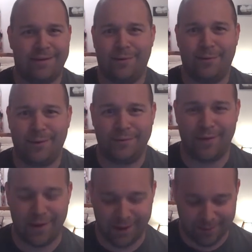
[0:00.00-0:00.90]
I don't know what you're
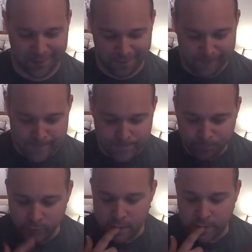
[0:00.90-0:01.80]
talking about.
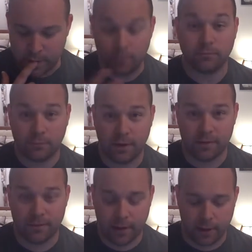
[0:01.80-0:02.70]
So
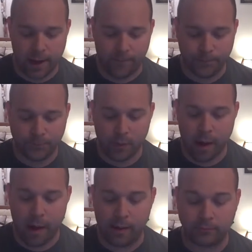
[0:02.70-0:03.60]
let's figure it
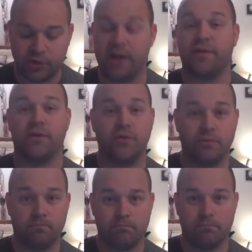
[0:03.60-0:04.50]
out. Genesis,
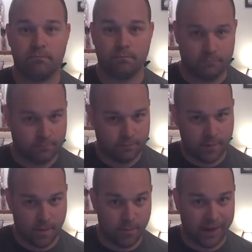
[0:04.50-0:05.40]

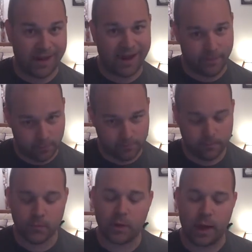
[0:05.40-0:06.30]
the beginning.
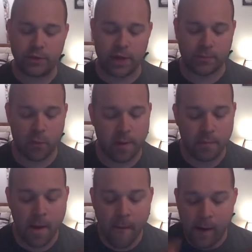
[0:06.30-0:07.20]
Okay, chapter
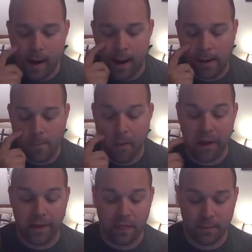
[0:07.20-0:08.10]
1.
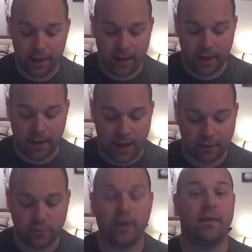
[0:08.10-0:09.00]
In the beginning,
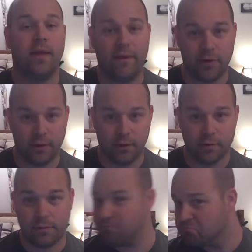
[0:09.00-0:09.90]
God created the heaven and the
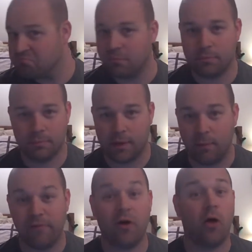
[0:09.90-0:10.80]
earth. Okay,
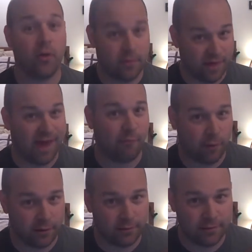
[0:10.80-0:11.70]
we've all heard that one.